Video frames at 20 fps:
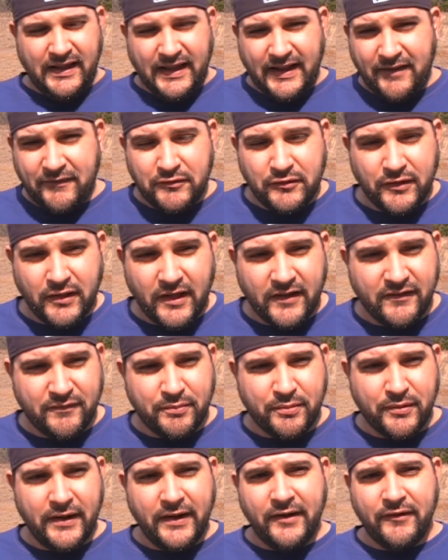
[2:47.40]
And after a lot
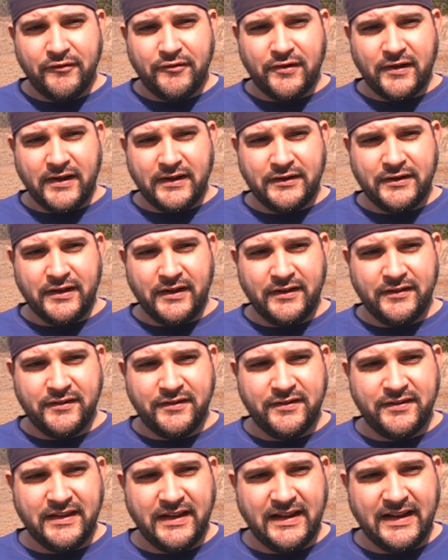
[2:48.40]
of prayer, trying to
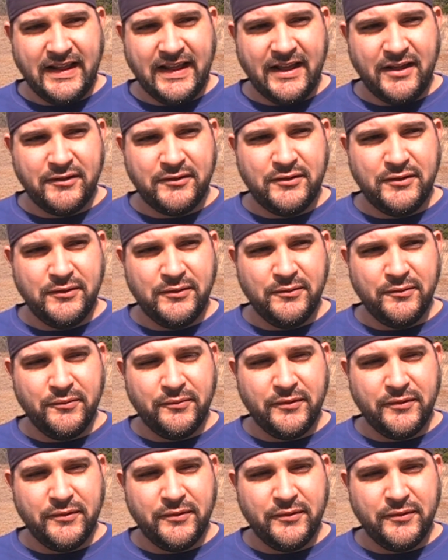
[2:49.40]
understand how to